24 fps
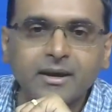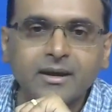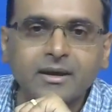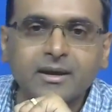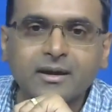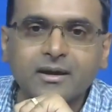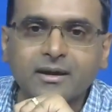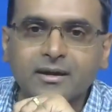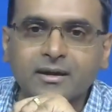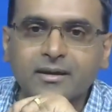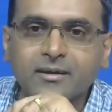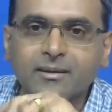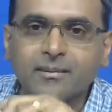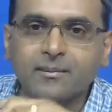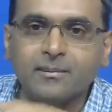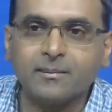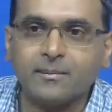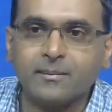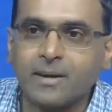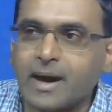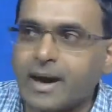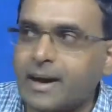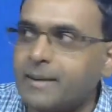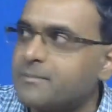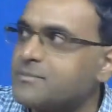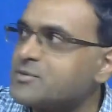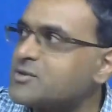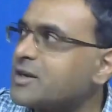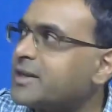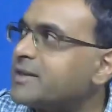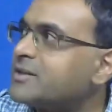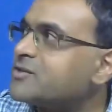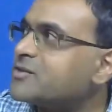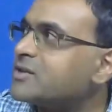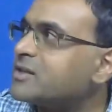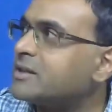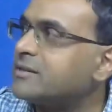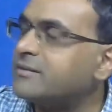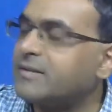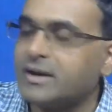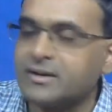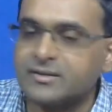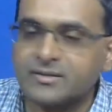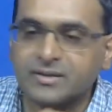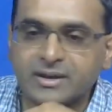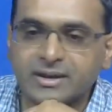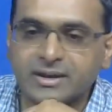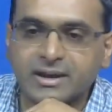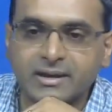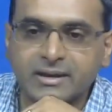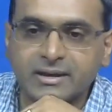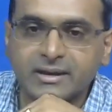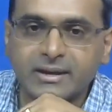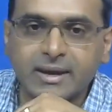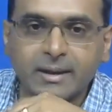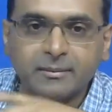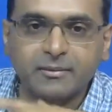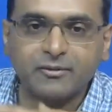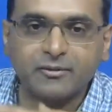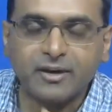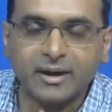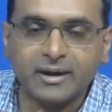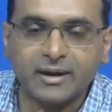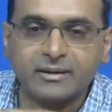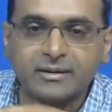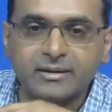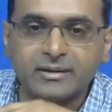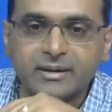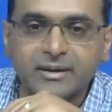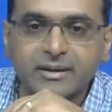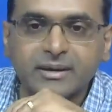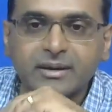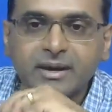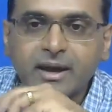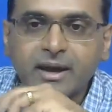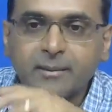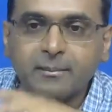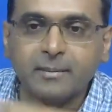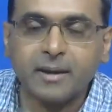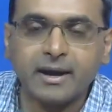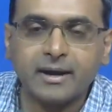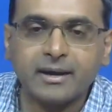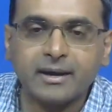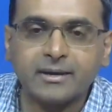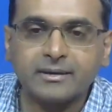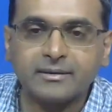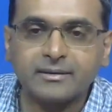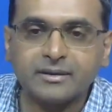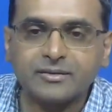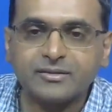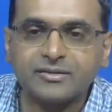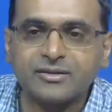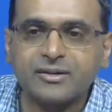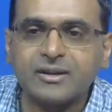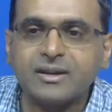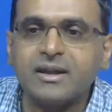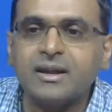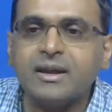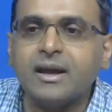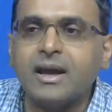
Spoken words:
I'm Shain Srinivas Agarani. I'm a faculty. I'm handling this.